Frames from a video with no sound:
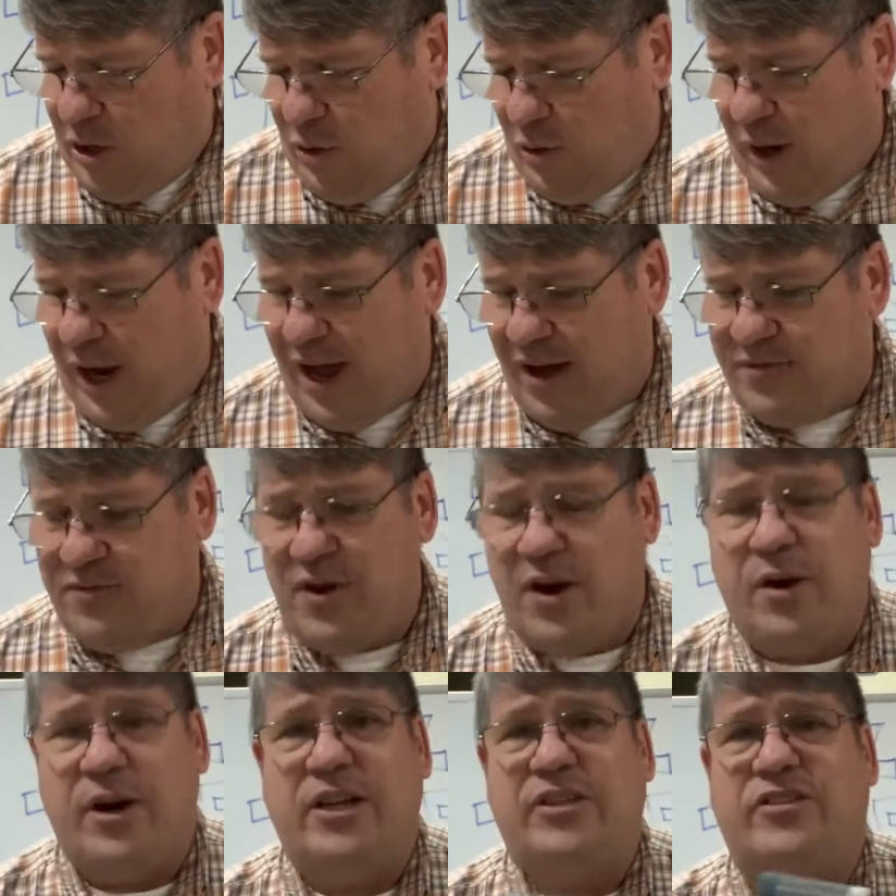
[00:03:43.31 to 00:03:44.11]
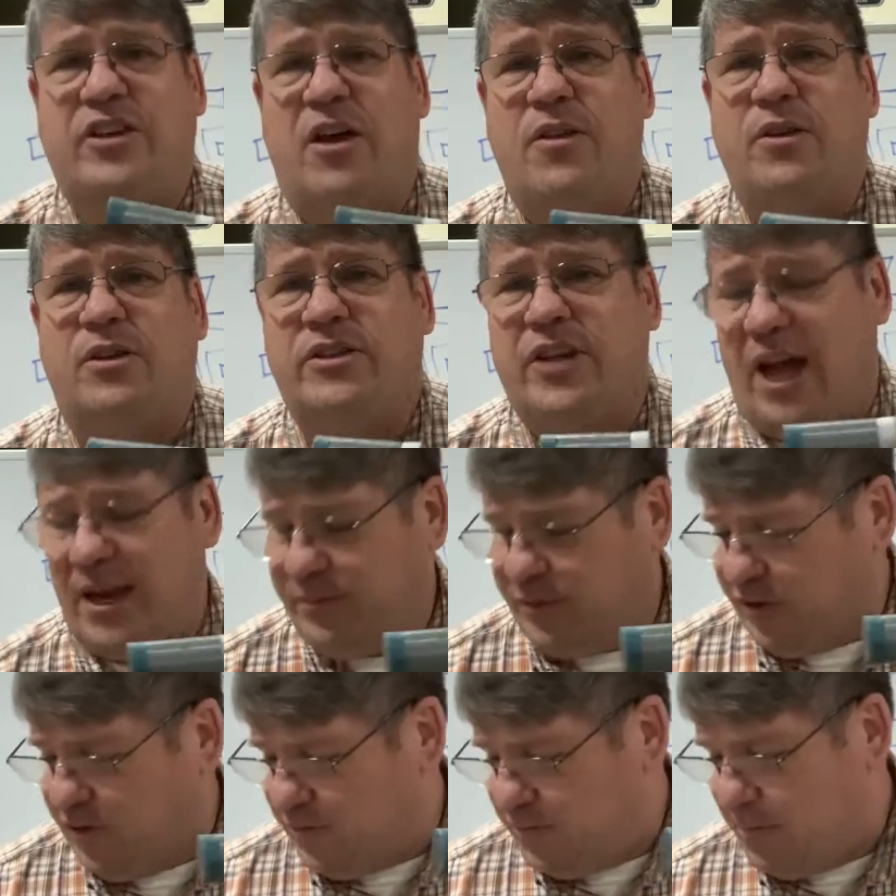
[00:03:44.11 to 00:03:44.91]
We have various other
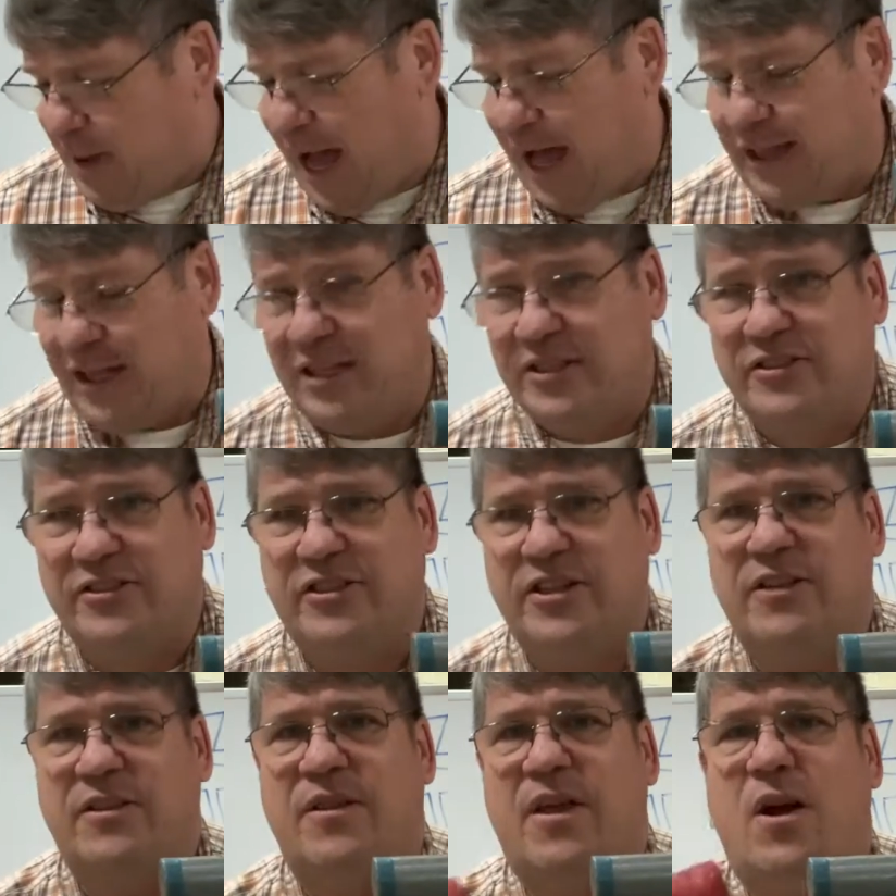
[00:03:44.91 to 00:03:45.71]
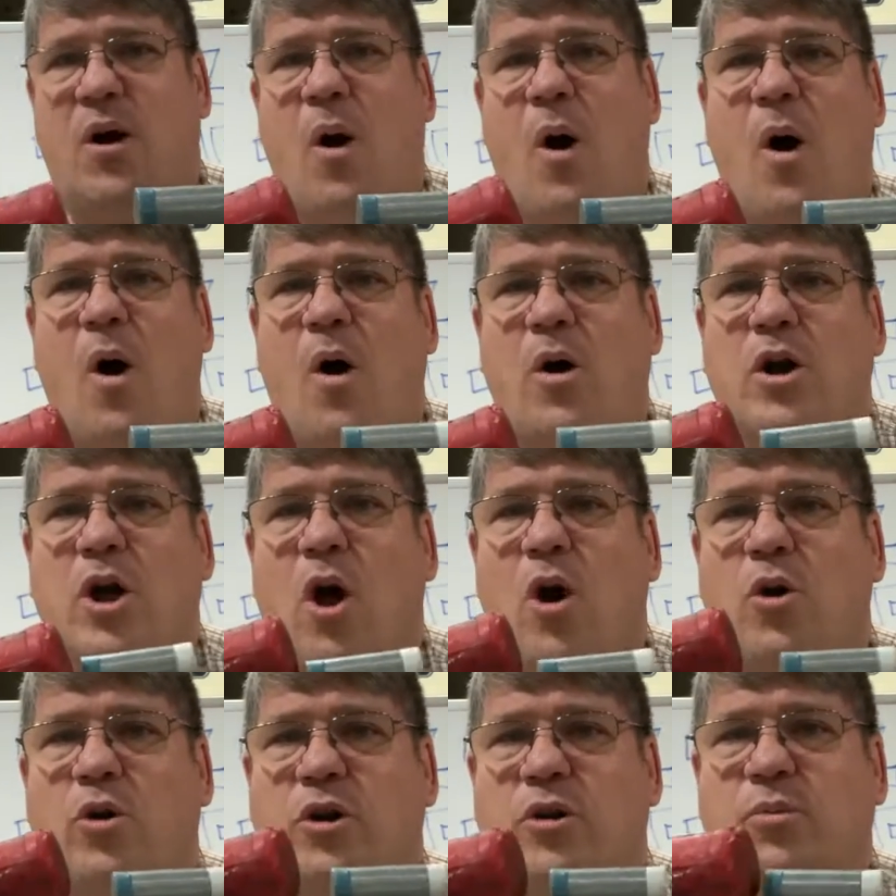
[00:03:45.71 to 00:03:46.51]
types of mallets, and they're all
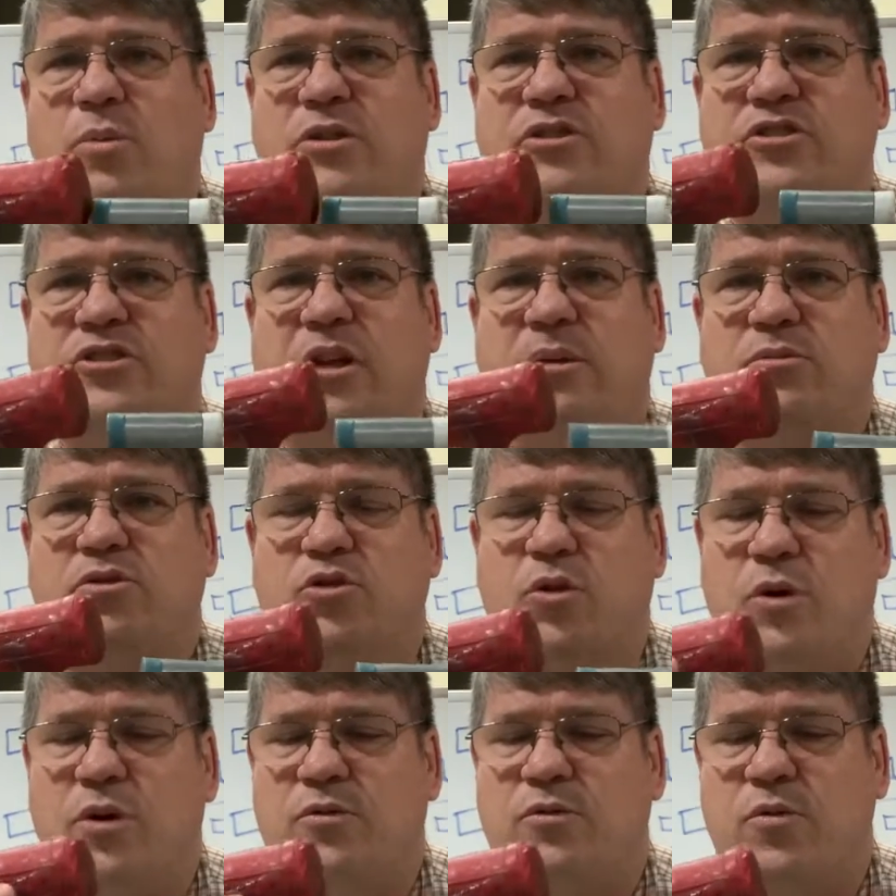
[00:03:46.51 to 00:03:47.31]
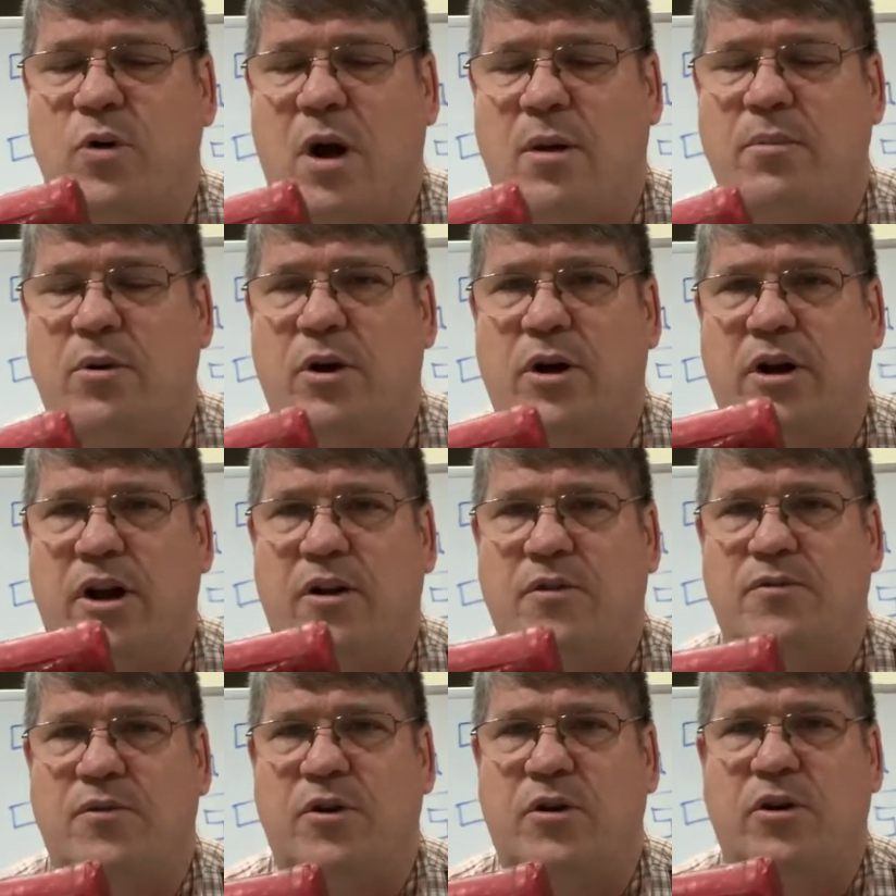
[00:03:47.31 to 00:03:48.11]
coated with some sort of rubber, and
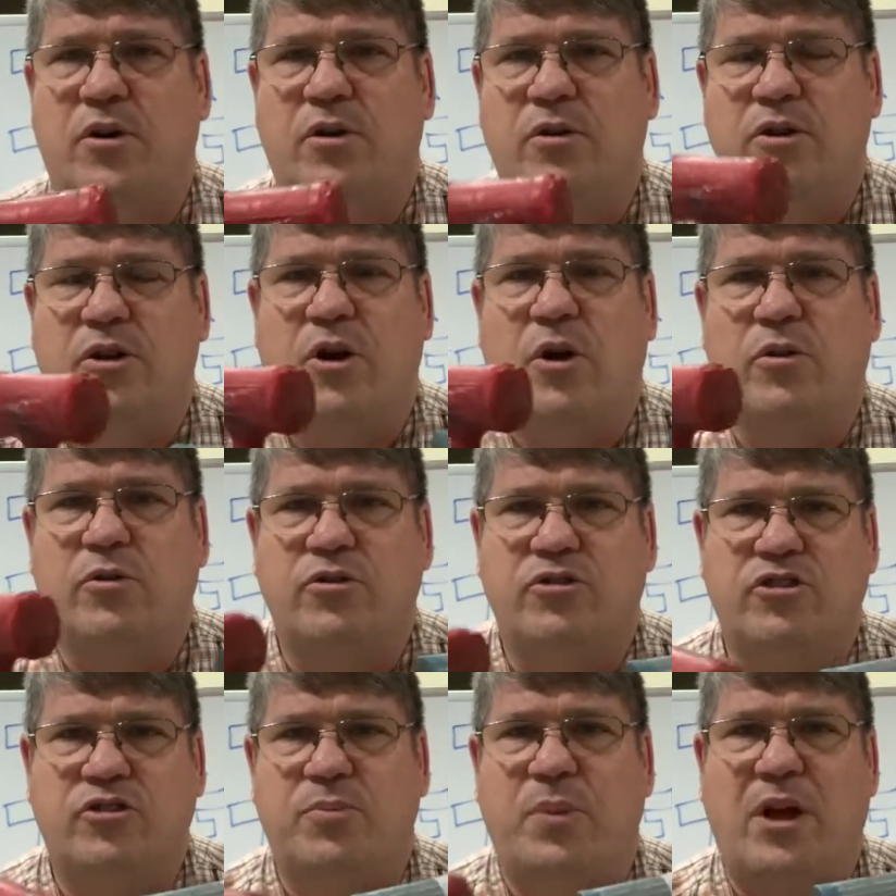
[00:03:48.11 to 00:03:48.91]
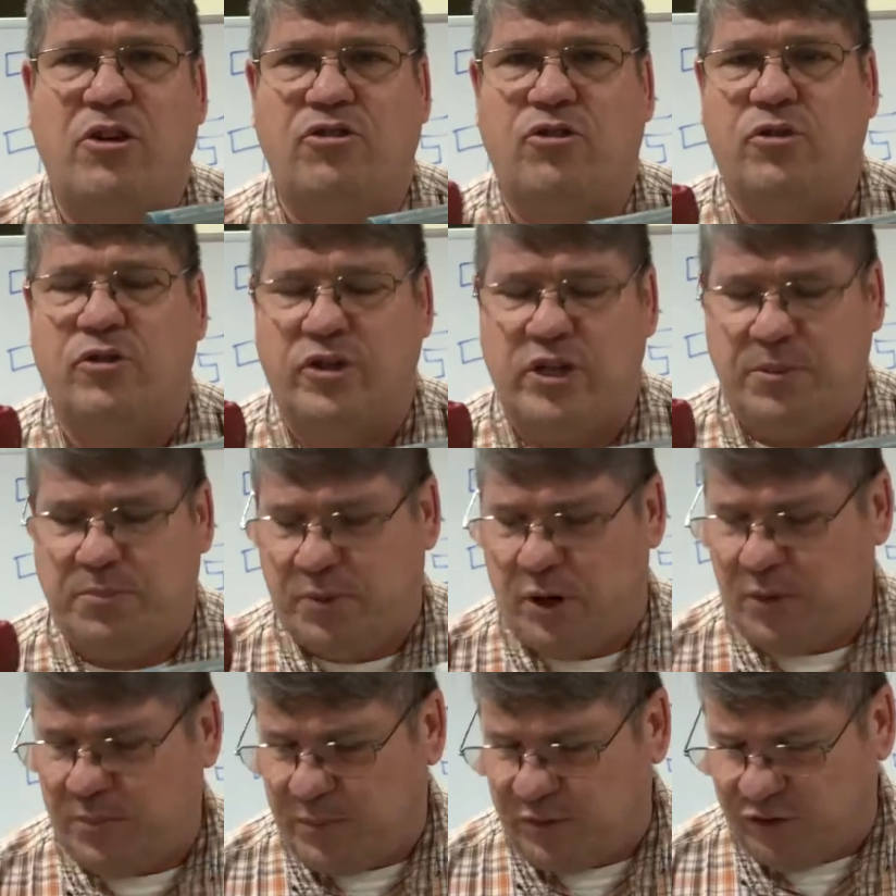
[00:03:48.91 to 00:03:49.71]
they're for, specialty
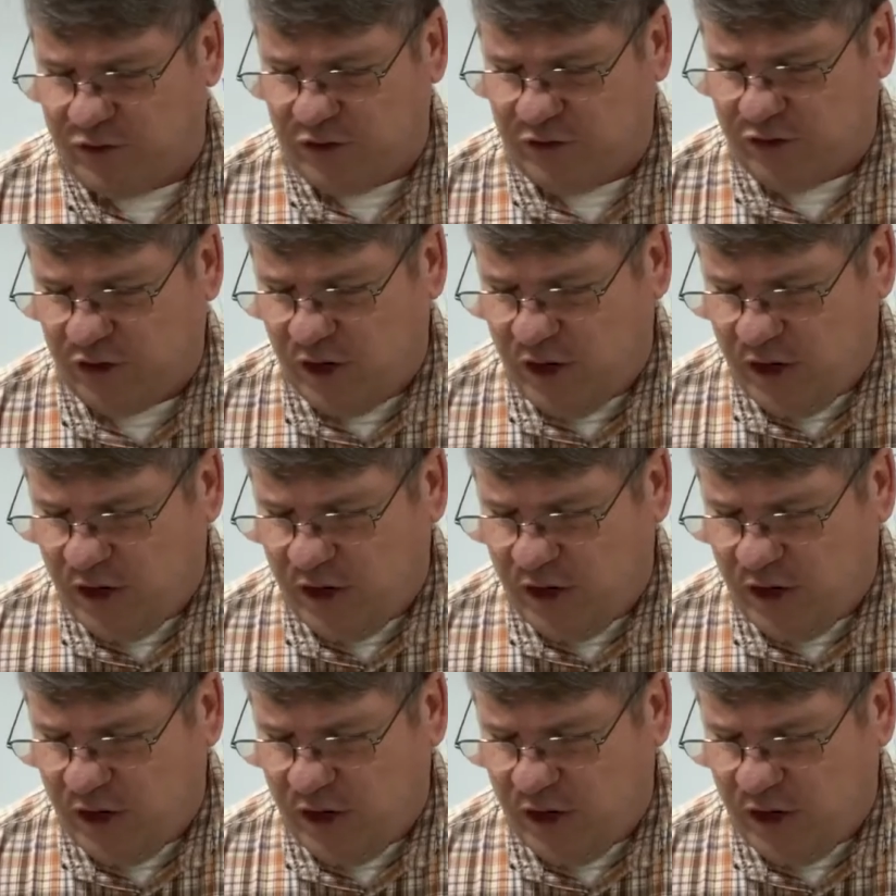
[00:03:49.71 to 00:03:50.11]
purposes.